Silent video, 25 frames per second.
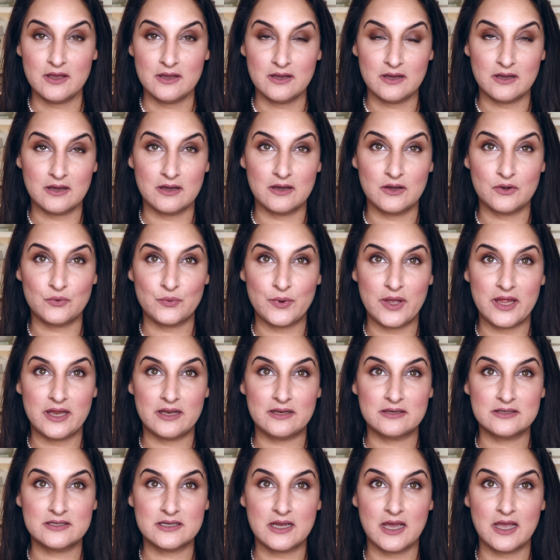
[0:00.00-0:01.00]

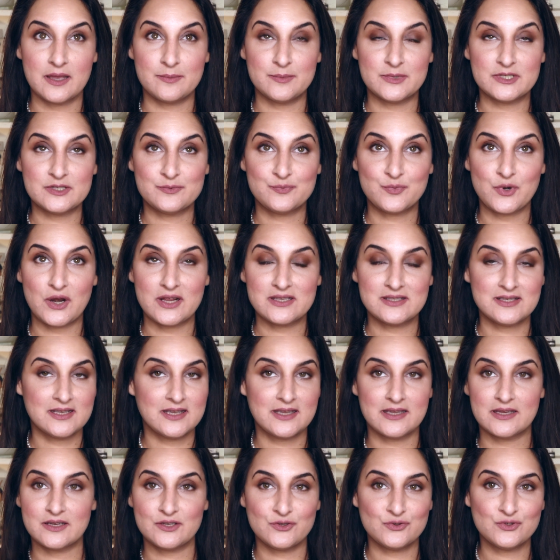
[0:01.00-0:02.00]
when time is
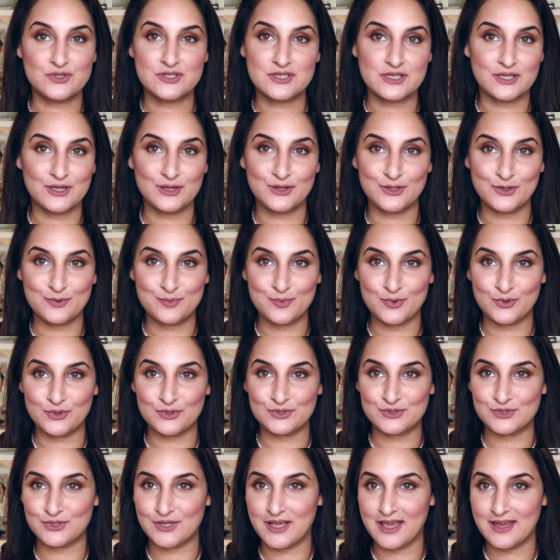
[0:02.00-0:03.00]
pressing and you still look
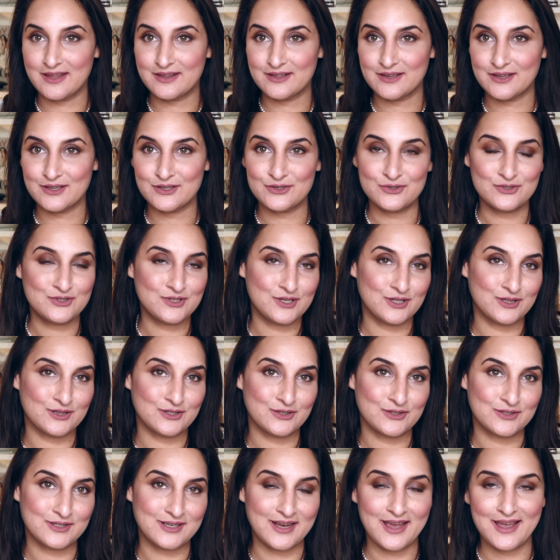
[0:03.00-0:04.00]
pulled together, you still
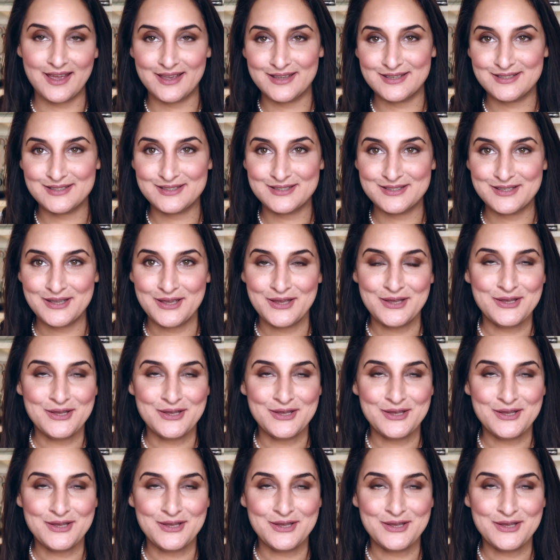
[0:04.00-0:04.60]
look nice.